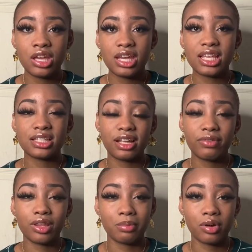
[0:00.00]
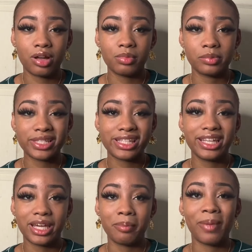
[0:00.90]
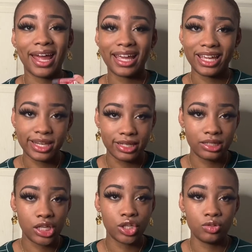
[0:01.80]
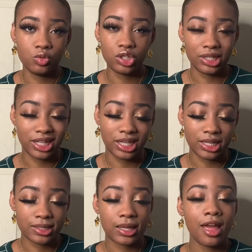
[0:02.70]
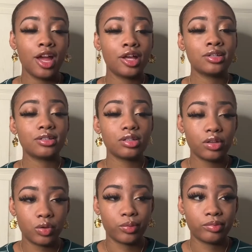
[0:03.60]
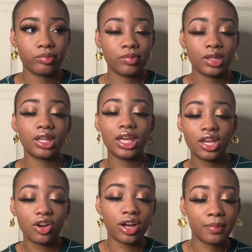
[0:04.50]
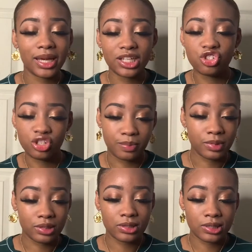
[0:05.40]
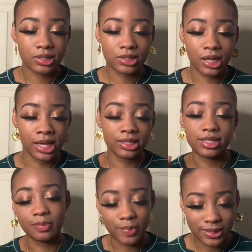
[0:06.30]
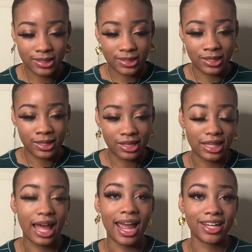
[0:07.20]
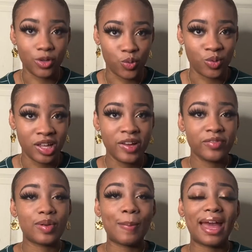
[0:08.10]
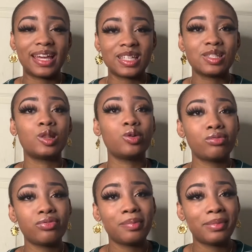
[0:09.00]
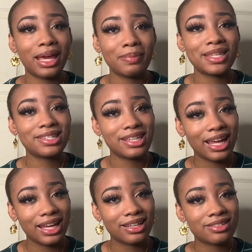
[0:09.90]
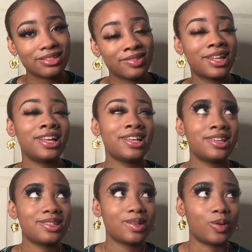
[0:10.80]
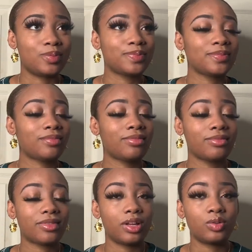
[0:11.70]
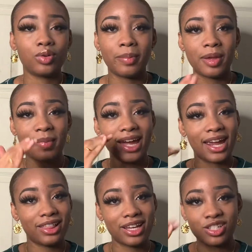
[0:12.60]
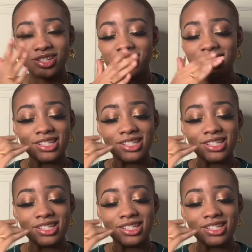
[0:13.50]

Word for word: is never the problem. Sneaking back in usually is. So here are my tricks and tips that I know from my learn from my mistakes. So oh don't mind my eyelashes